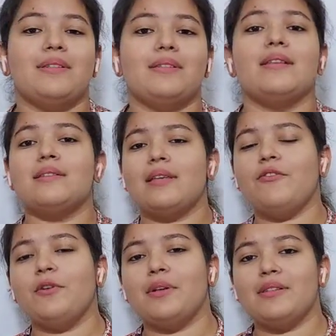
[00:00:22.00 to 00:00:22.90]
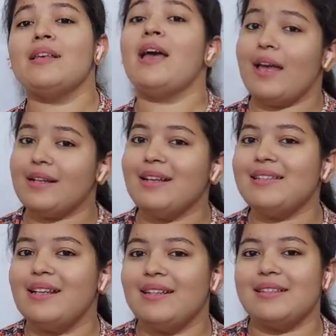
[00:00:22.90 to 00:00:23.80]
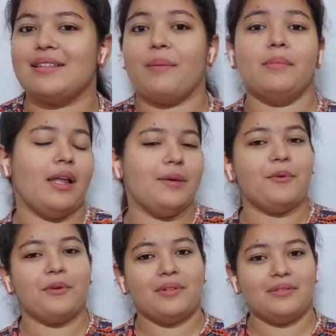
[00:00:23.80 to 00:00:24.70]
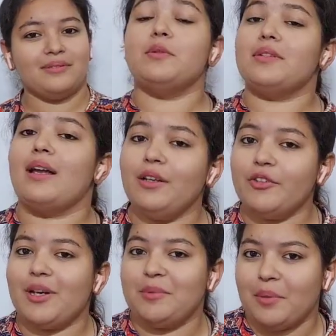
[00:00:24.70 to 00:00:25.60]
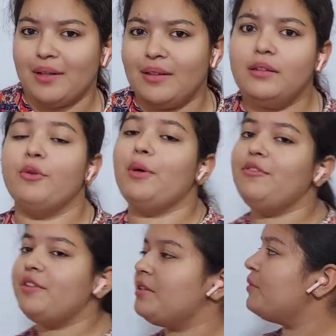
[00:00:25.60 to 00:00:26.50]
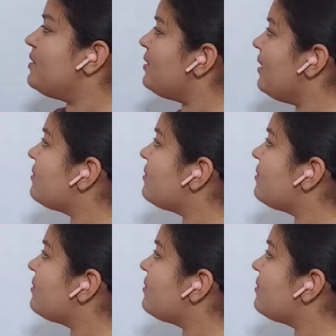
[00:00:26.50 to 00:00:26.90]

pencils, stay focused, and let's learn this exam like a pro. In chapter 1, the very first question says